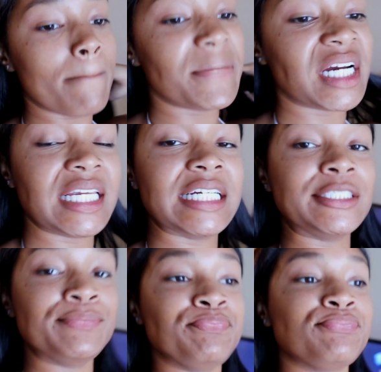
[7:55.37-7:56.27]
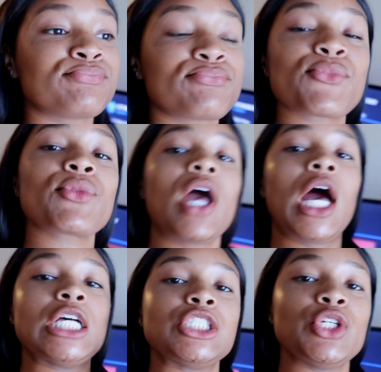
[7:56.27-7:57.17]
But yeah,
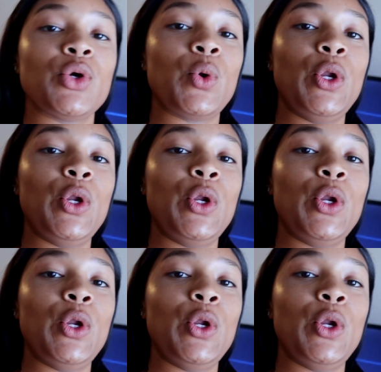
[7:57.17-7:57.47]
I see your